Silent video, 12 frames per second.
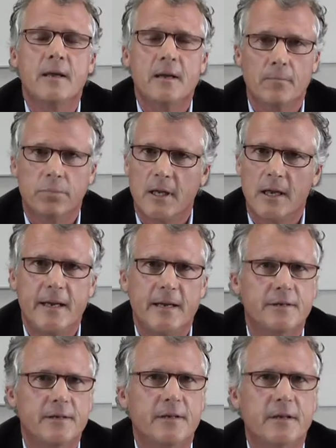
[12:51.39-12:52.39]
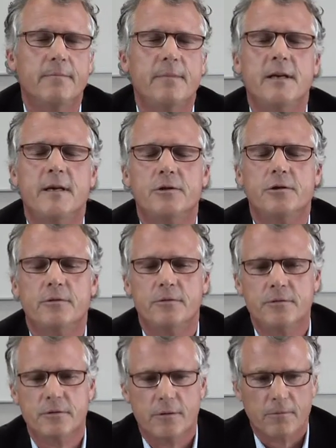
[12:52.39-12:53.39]
Compliance can be
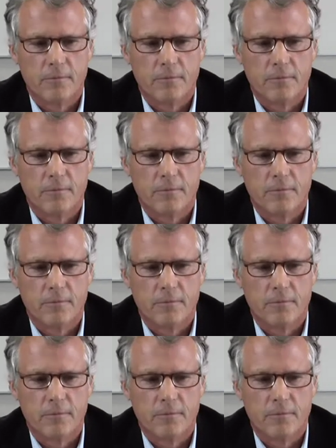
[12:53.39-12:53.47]
issues